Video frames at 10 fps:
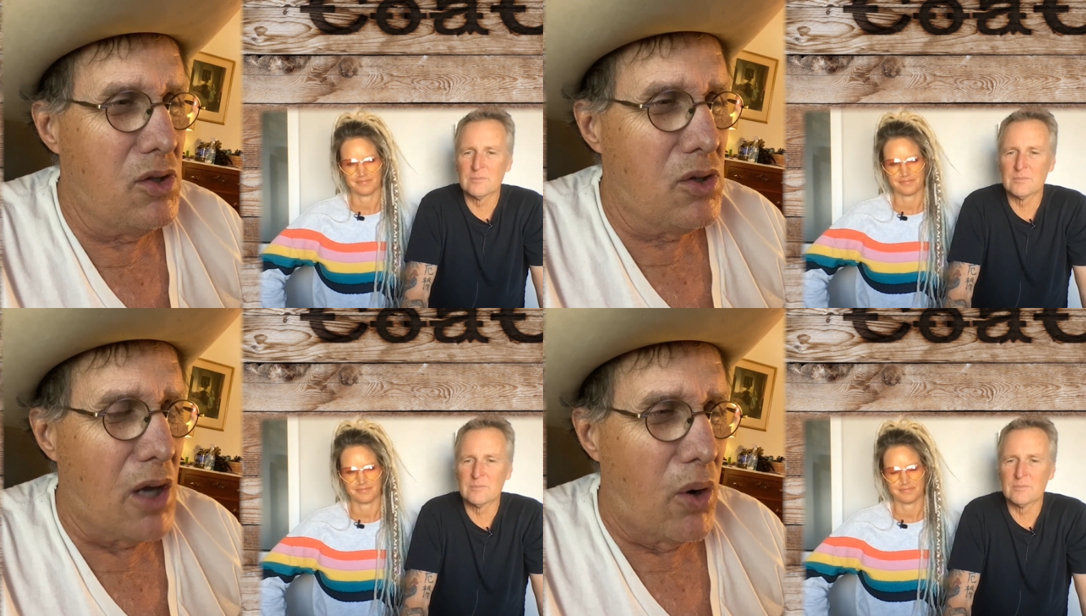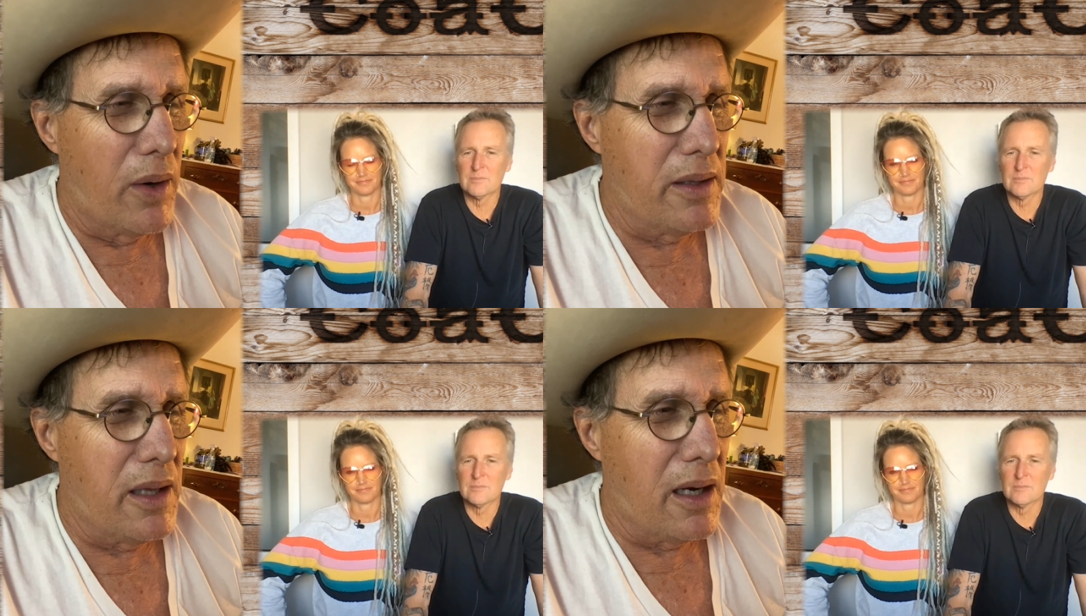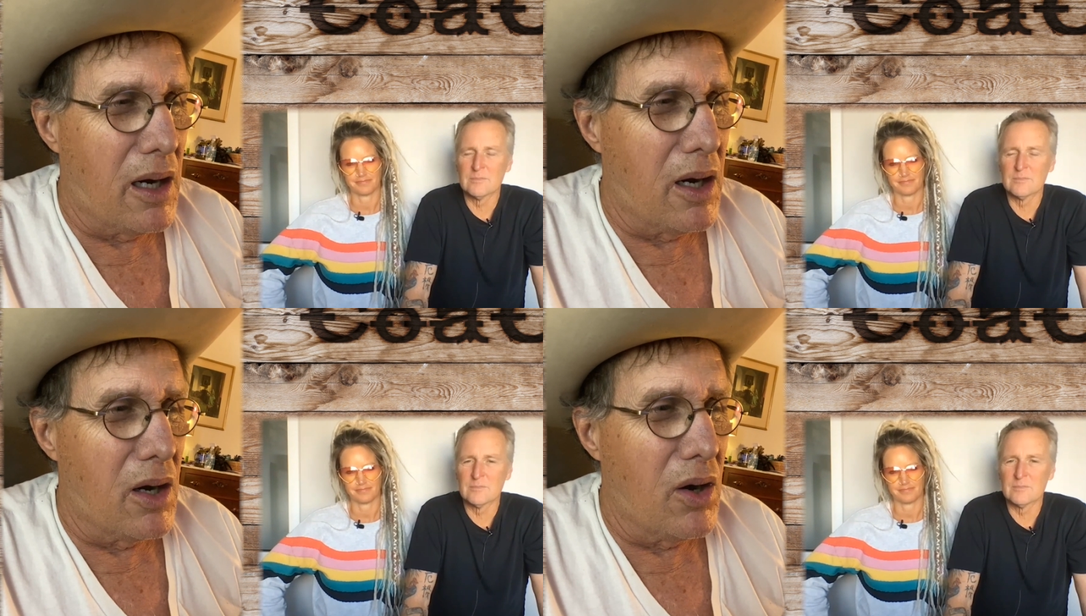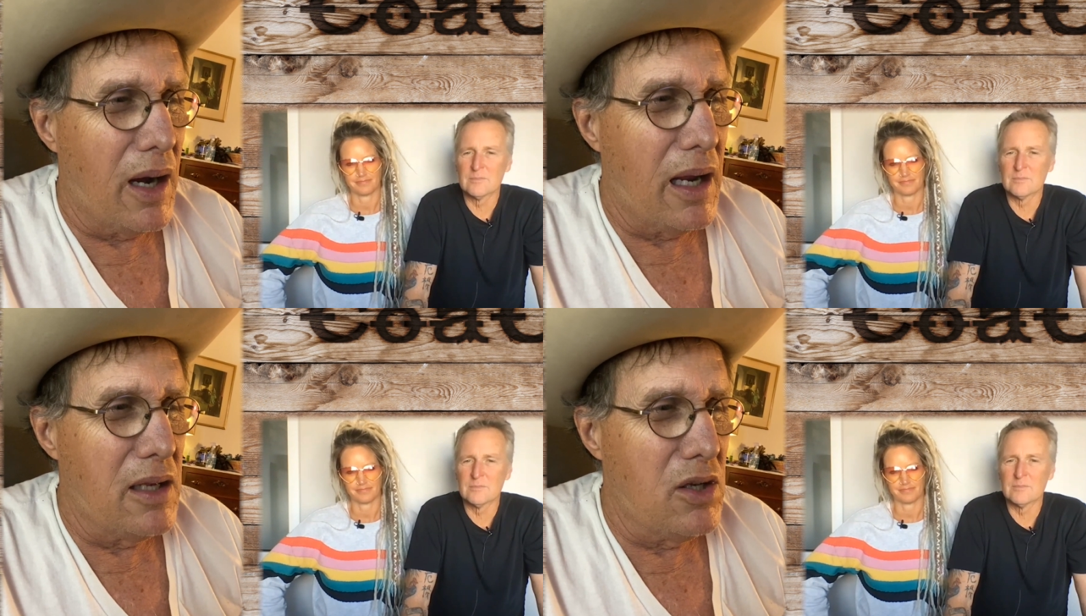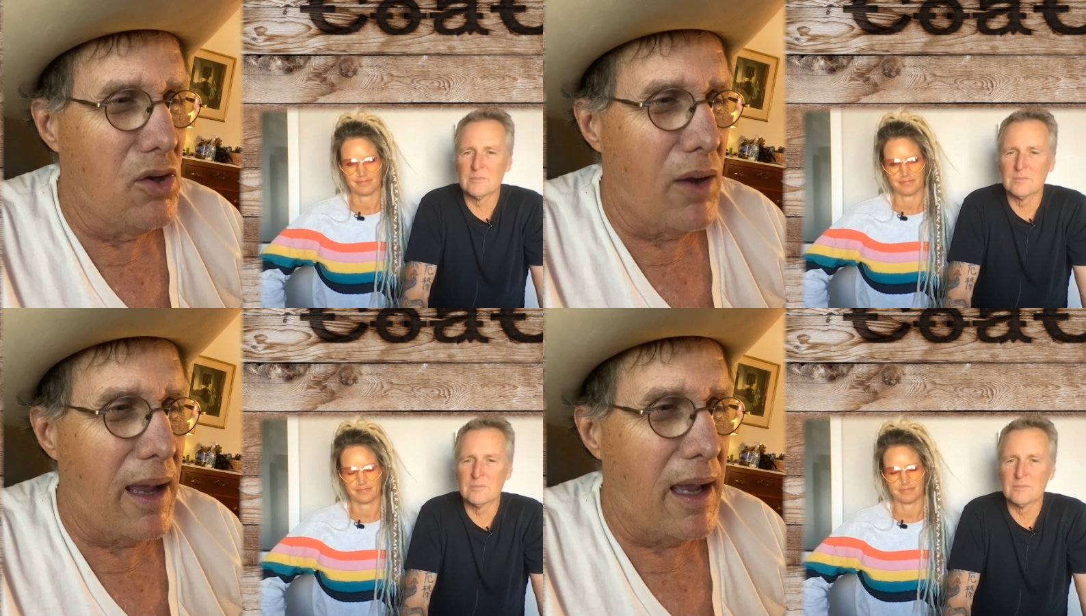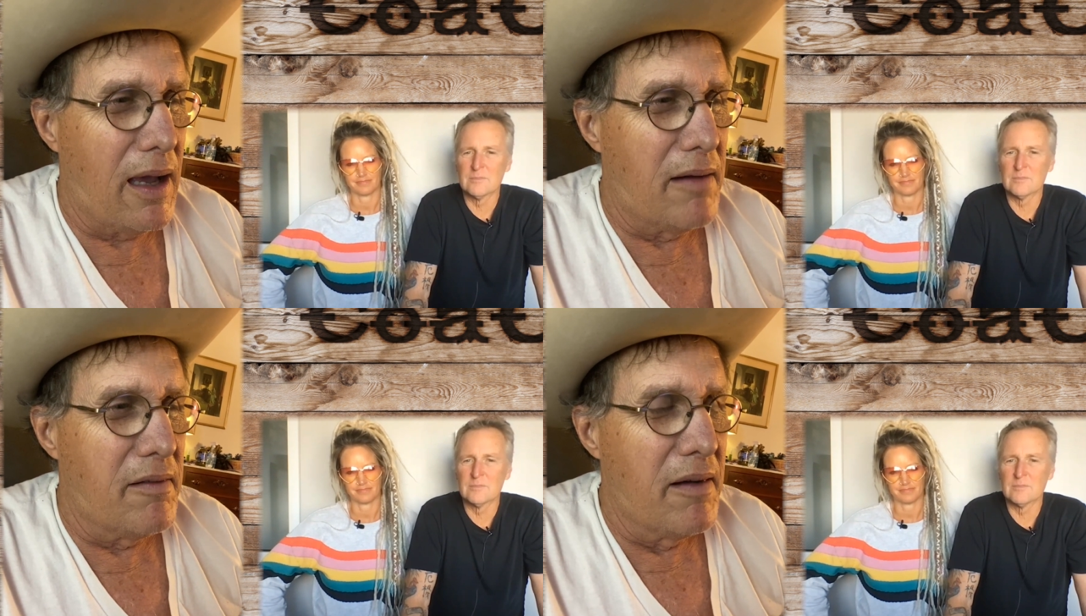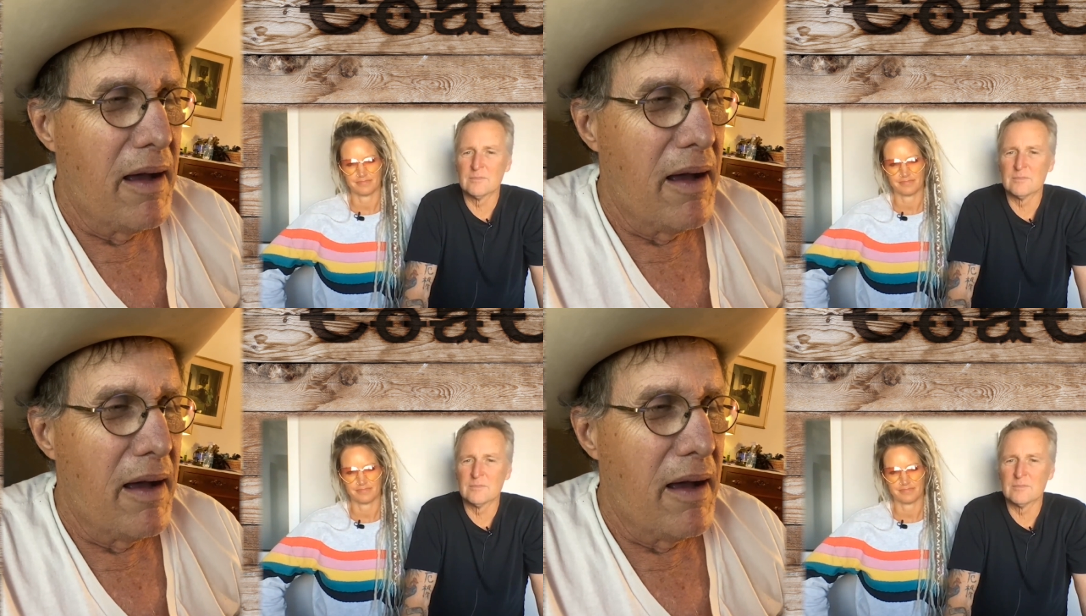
Speaker 1: you go in there and you have